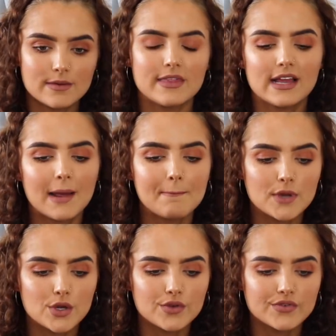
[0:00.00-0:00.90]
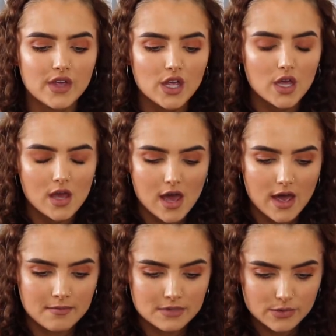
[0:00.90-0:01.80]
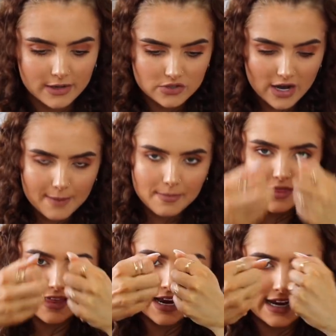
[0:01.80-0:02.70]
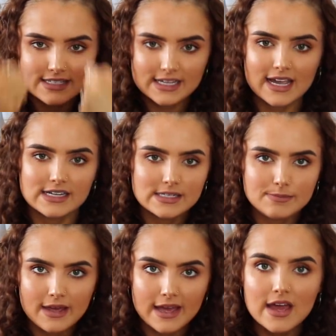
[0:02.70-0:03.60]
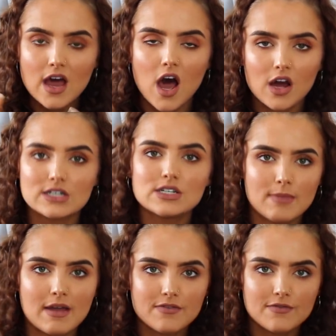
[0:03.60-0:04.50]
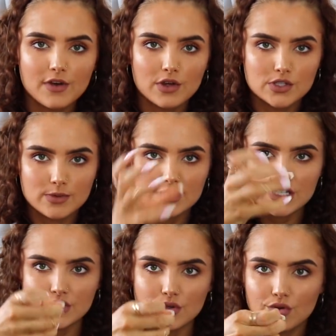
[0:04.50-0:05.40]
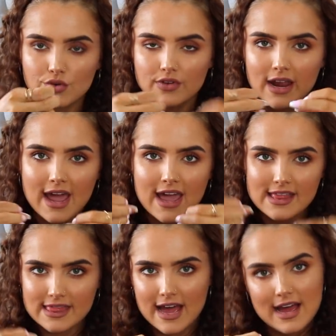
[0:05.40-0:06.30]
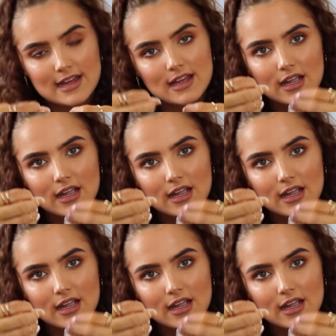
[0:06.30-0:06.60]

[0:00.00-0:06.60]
it when they like move. So I try and put the elasticated bit under my foot so it doesn't create that